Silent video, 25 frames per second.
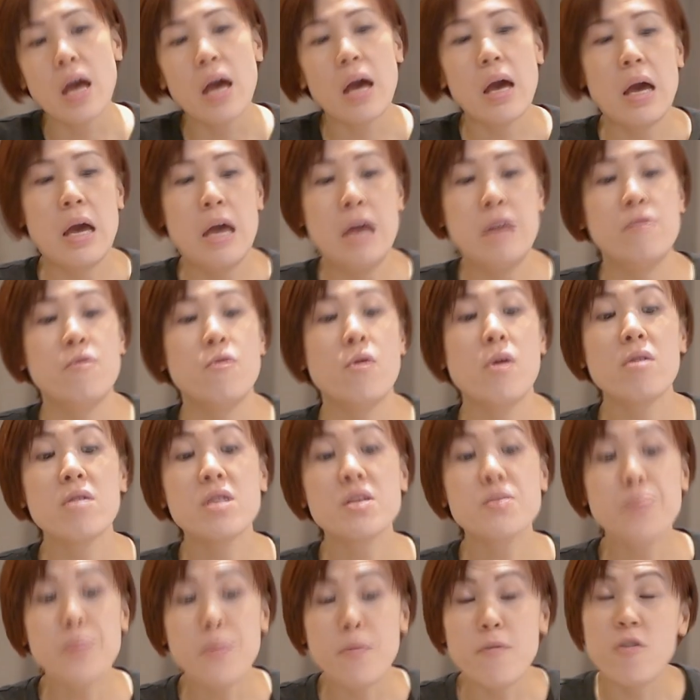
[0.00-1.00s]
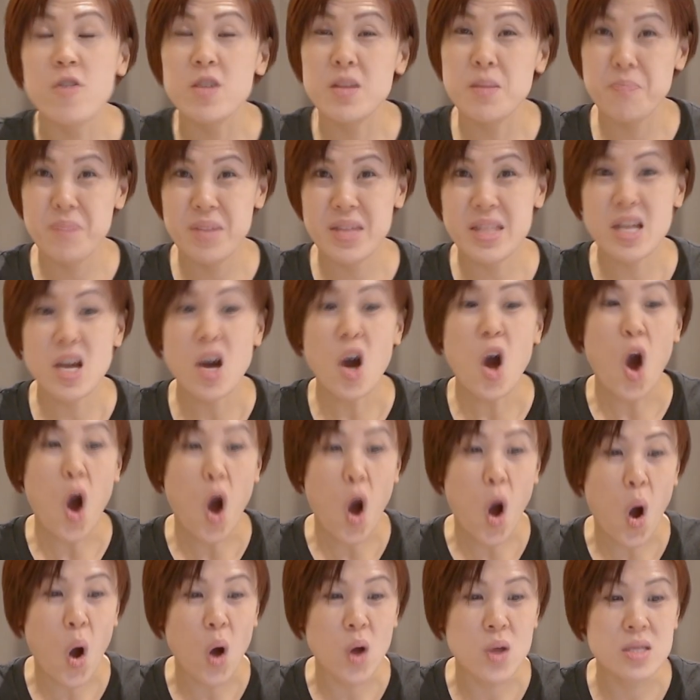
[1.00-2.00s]
And whereas for the beetle
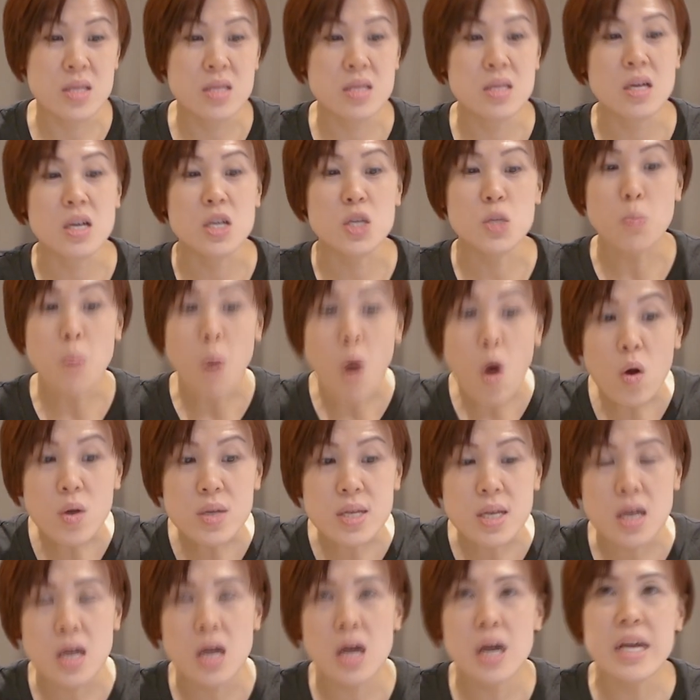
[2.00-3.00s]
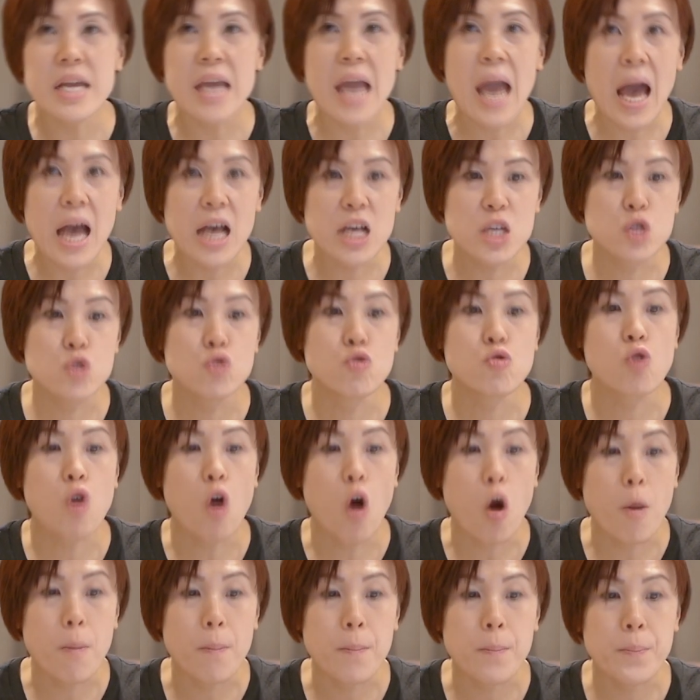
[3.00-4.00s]
on the small circle, it has to
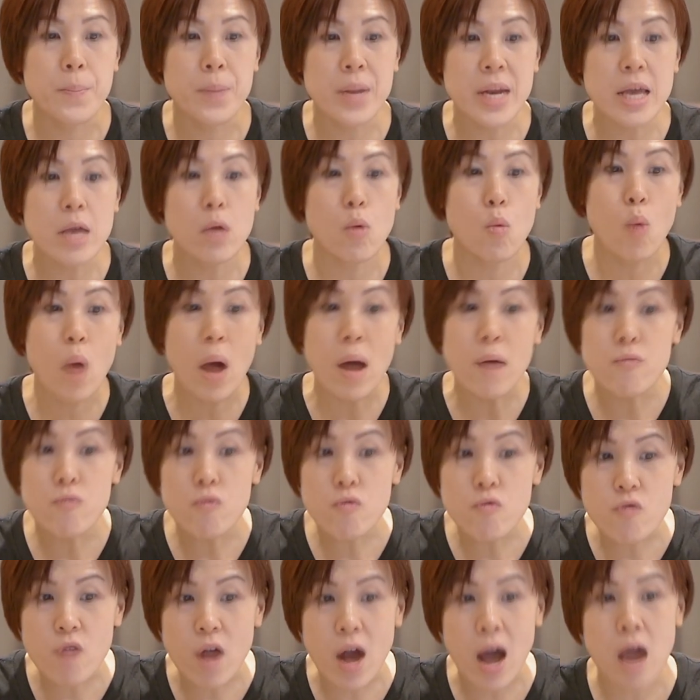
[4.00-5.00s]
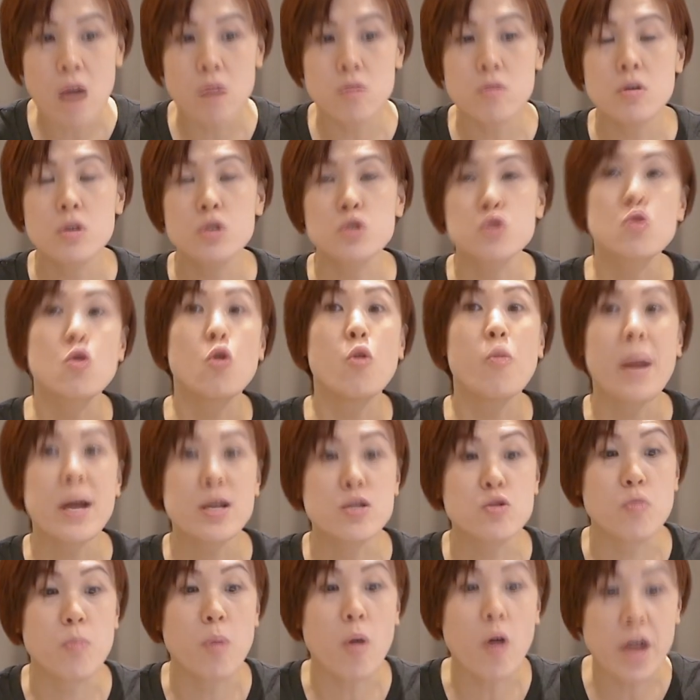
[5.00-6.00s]
complete one round to go back
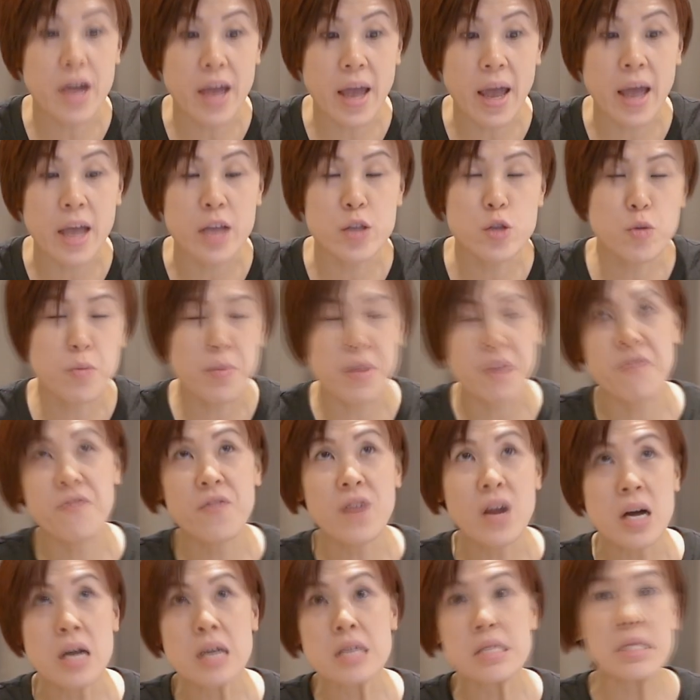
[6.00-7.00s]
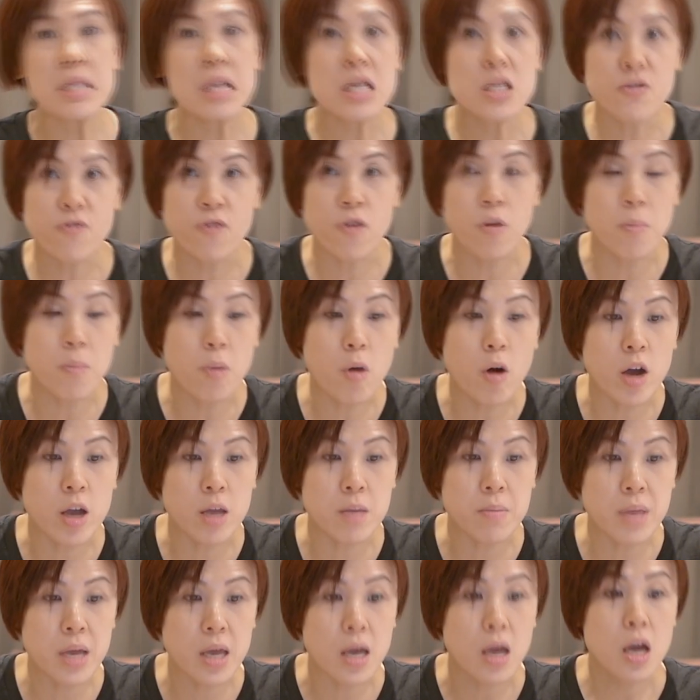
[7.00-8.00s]
to point A, to be furthest from
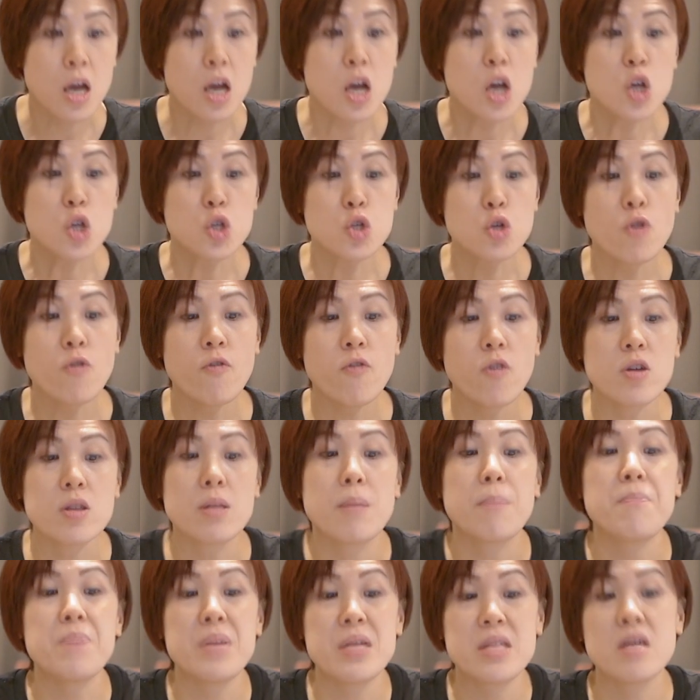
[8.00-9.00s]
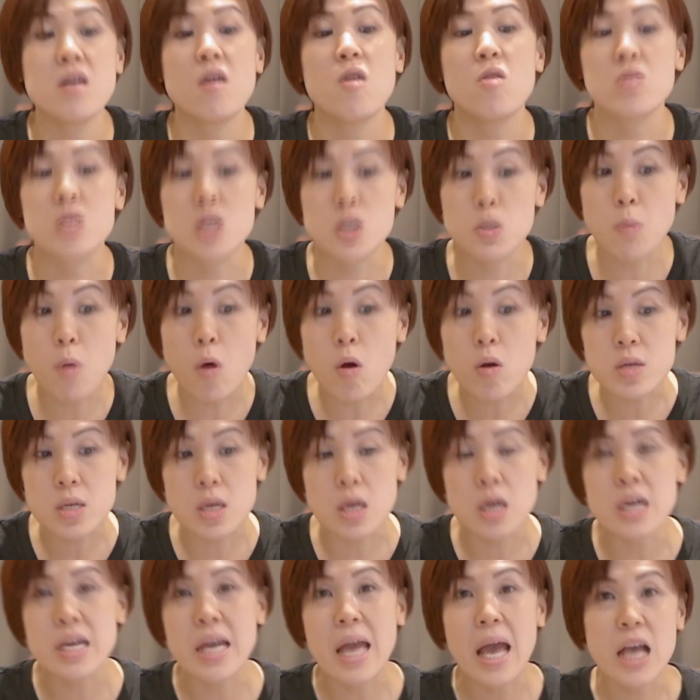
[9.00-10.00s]
point B. So for the beetle on the small
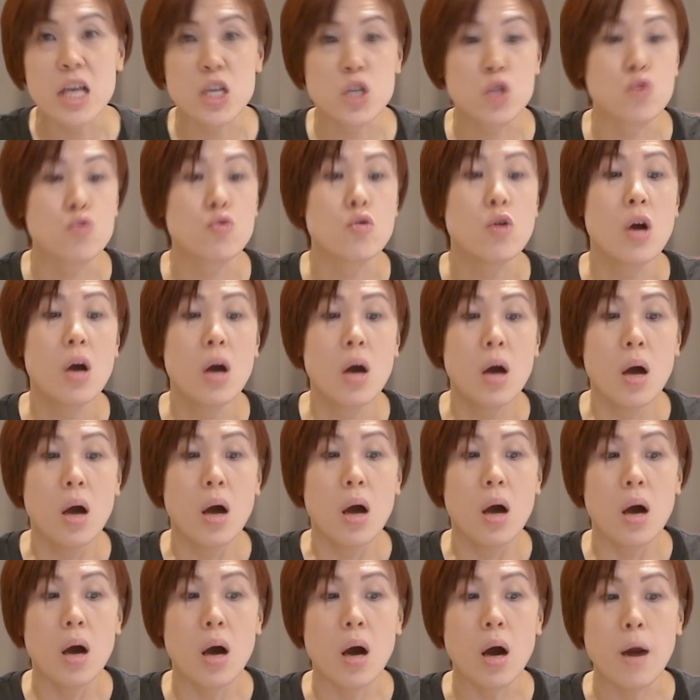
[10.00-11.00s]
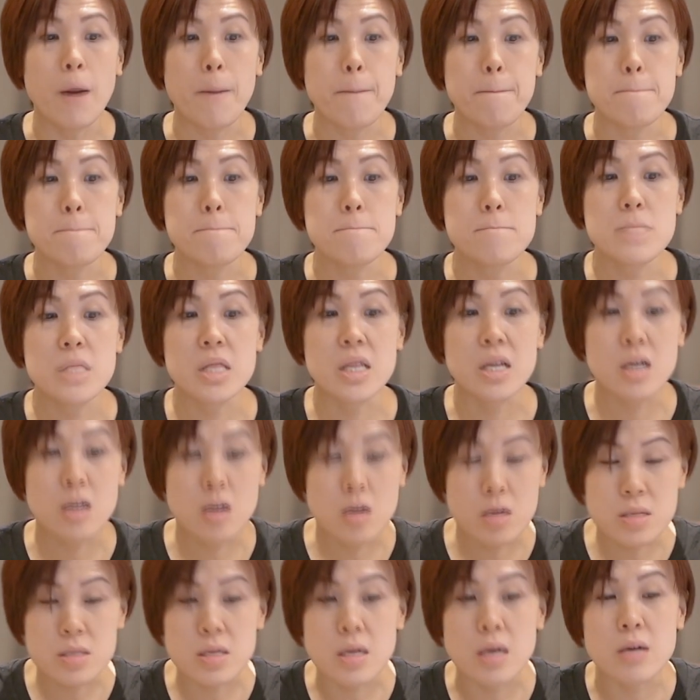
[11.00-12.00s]
circle, it has to,
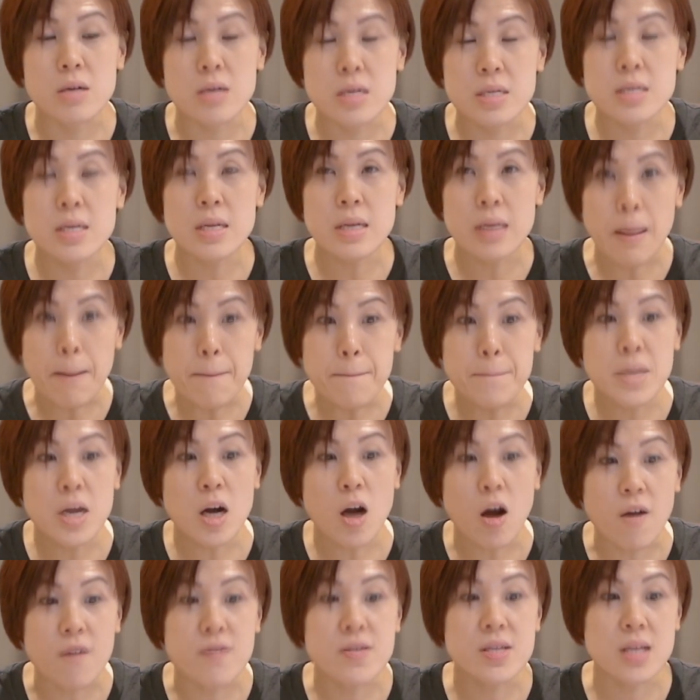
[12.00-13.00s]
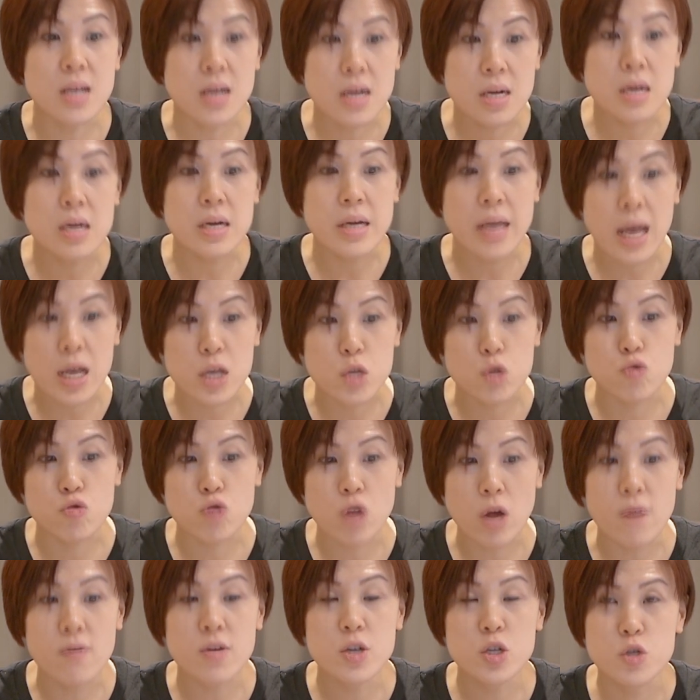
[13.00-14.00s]
the number of circles it has to
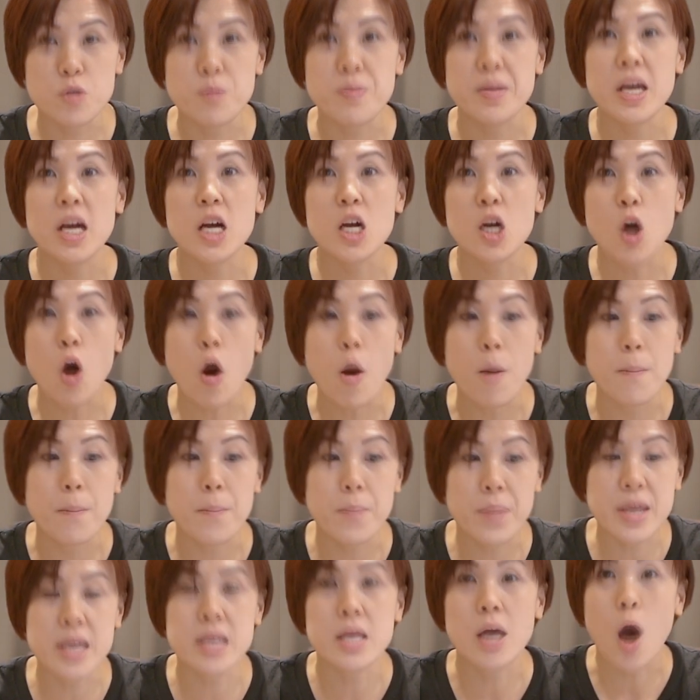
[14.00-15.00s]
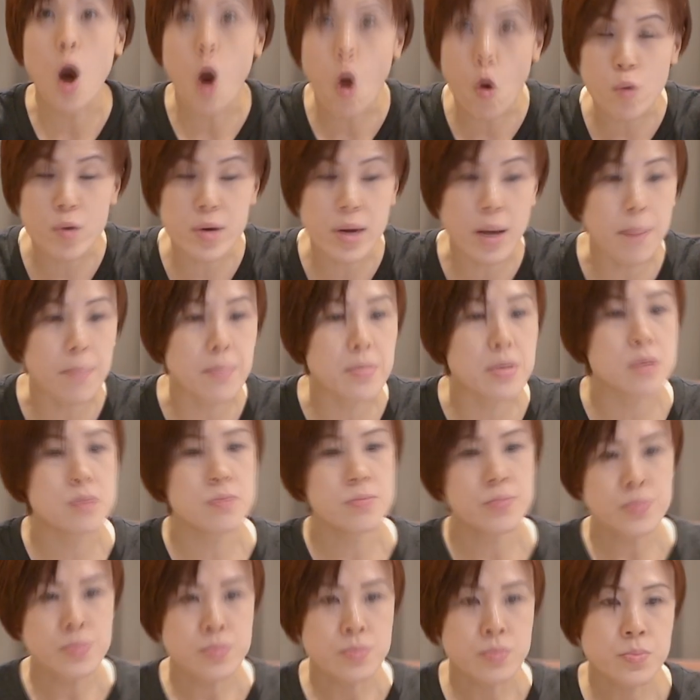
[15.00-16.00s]
travel should be a complete, the whole number.
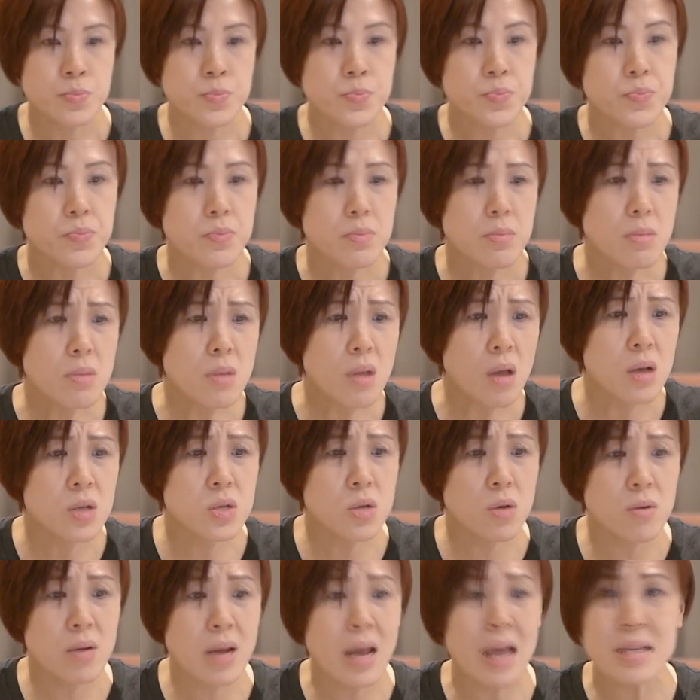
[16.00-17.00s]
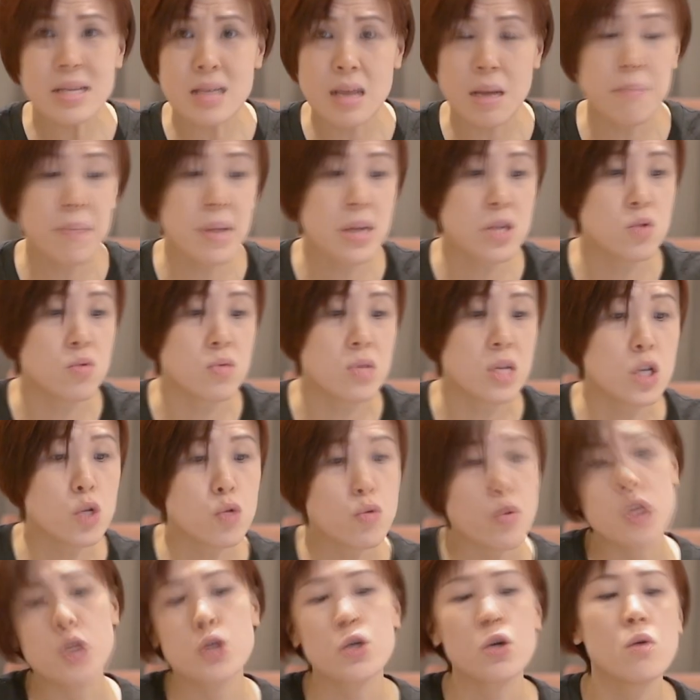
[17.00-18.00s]
So let's come back to this
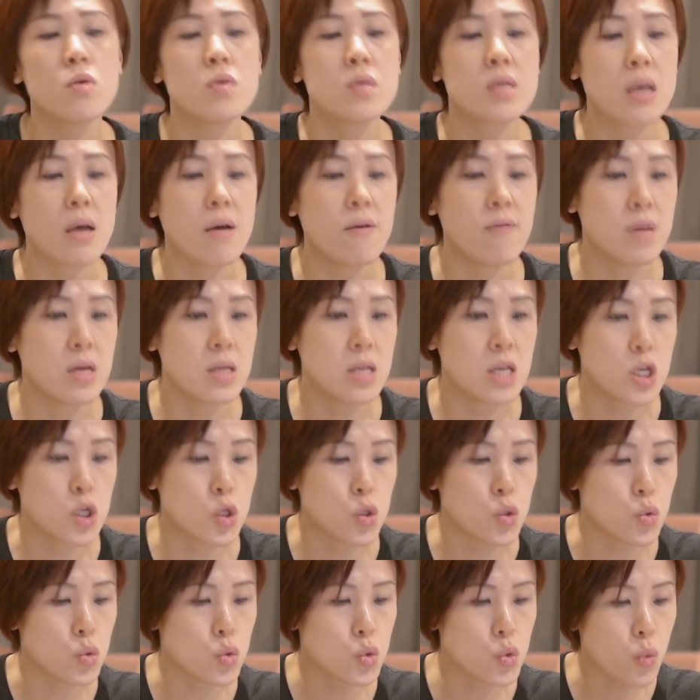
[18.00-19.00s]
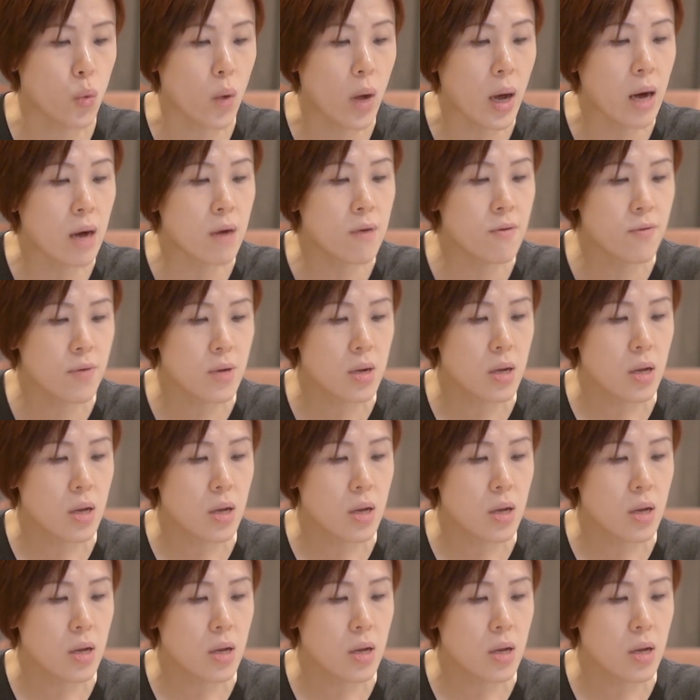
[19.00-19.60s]
ratio, 7:12.